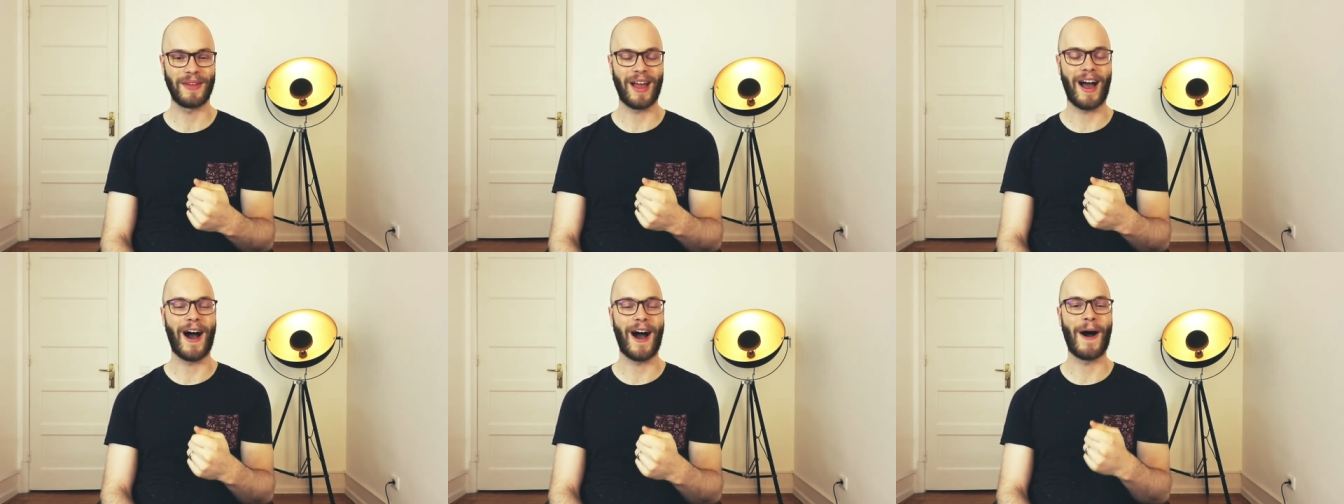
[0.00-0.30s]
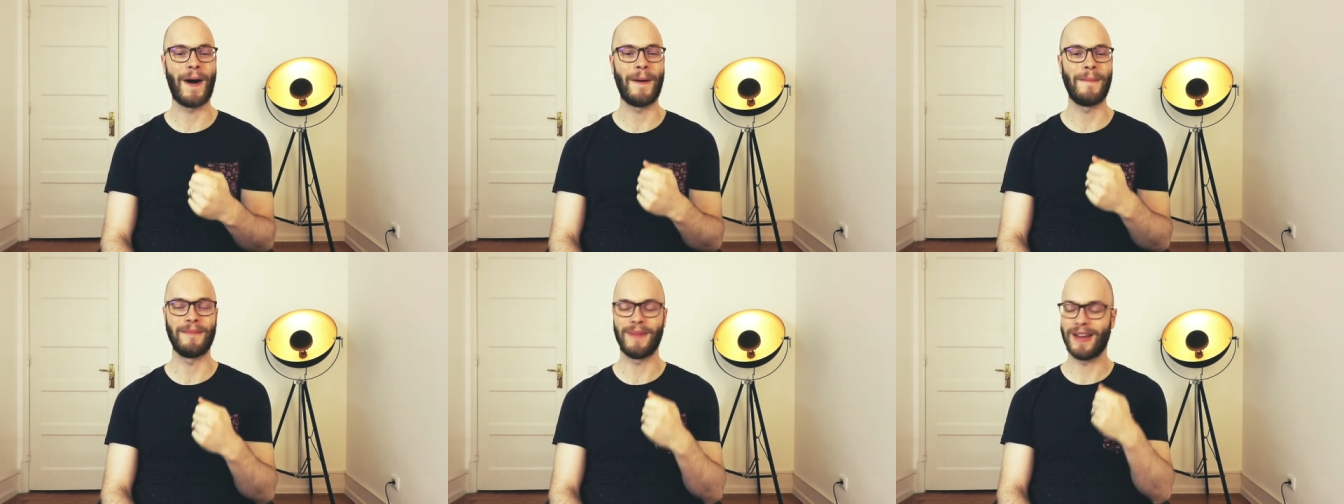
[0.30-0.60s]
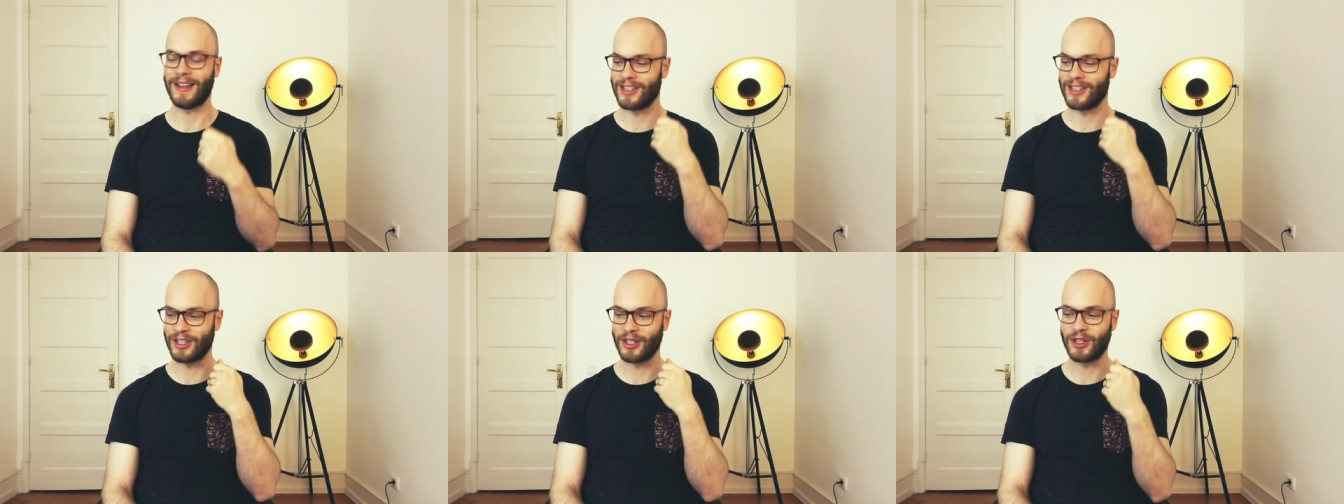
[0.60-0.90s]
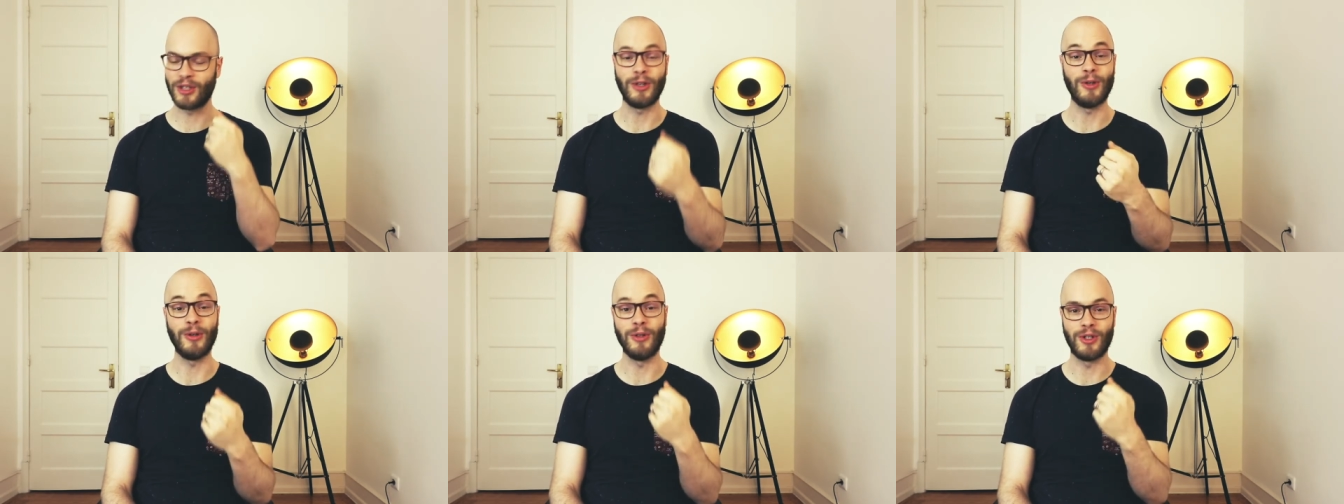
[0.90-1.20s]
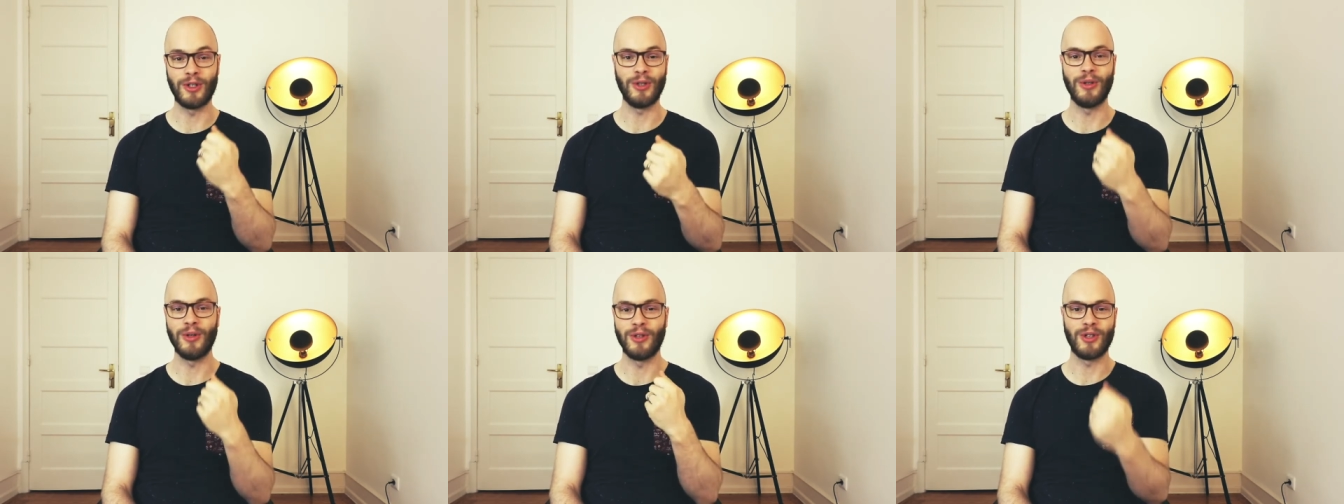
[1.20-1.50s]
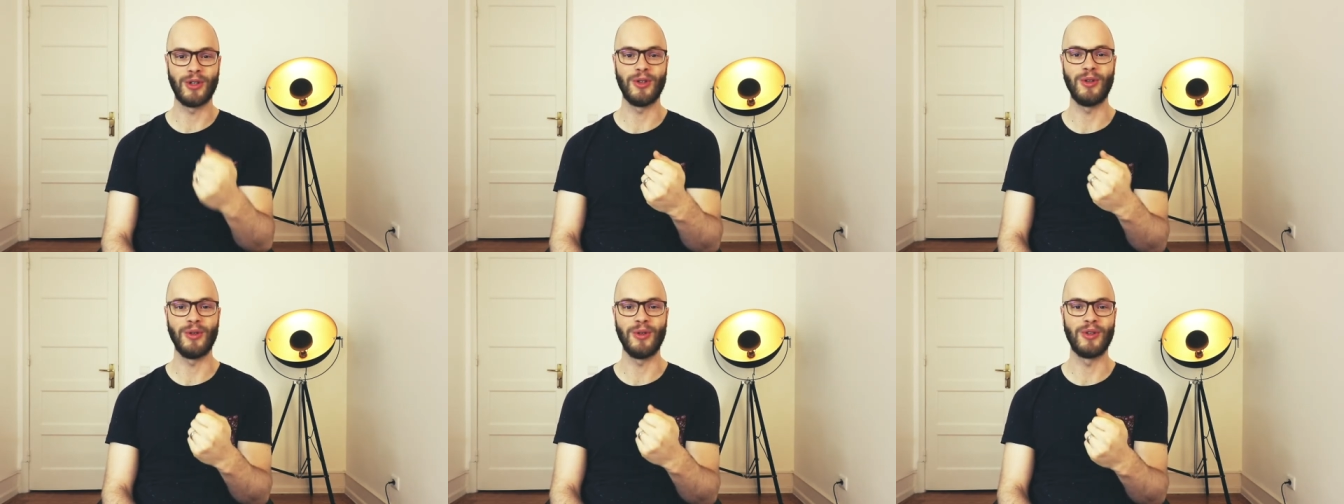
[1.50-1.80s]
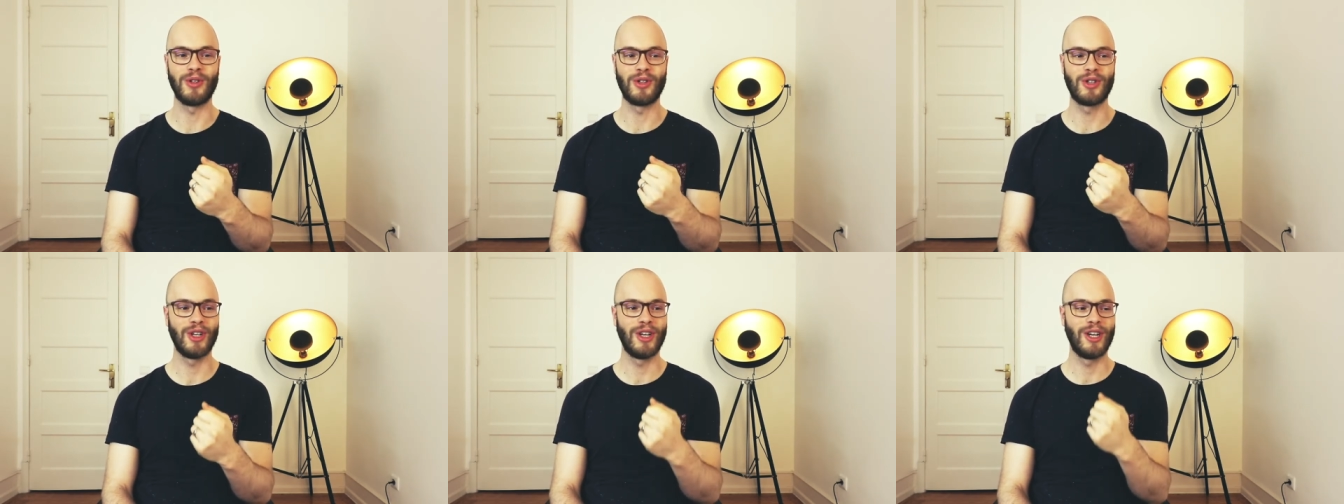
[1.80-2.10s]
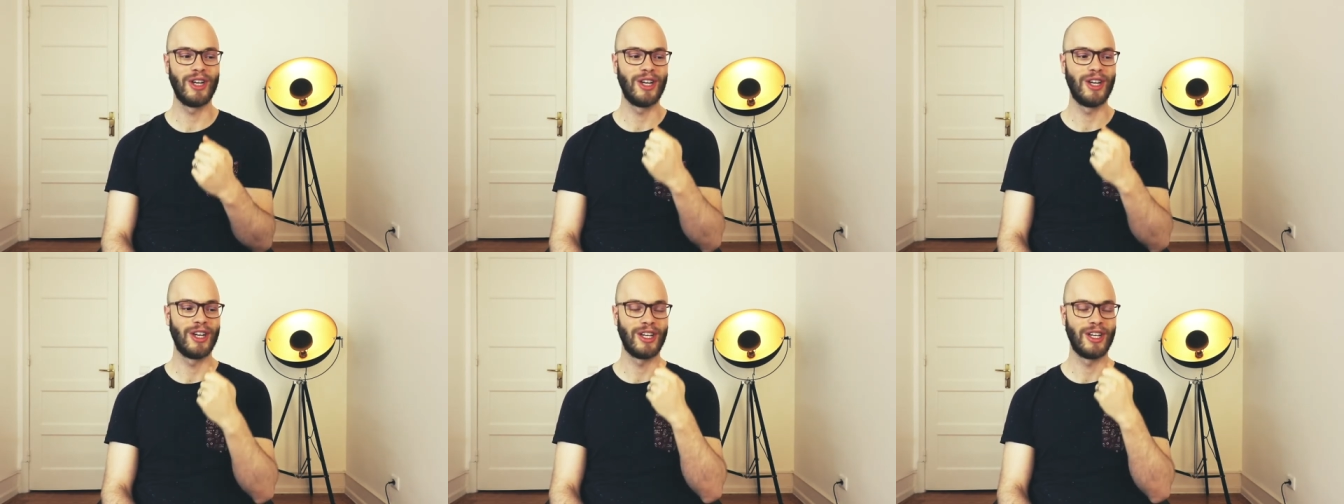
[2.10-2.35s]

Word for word: Um, it's a huge, huge, huge